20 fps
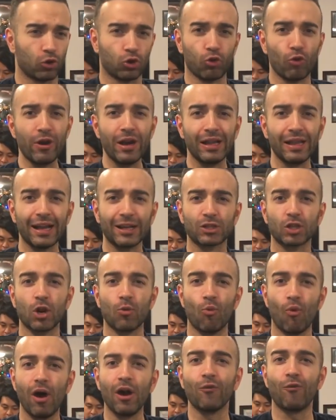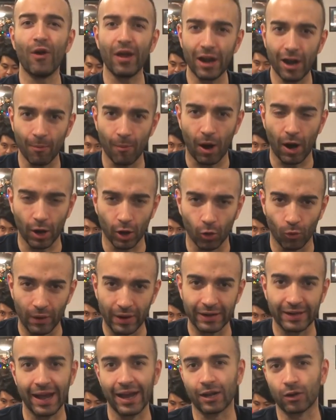three Electrum, one Venom Auto
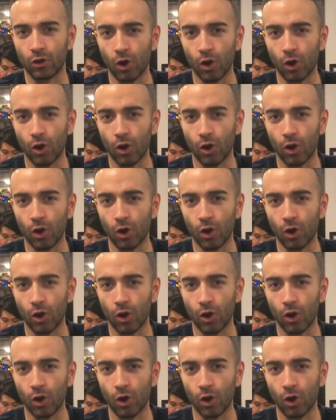Wind deck,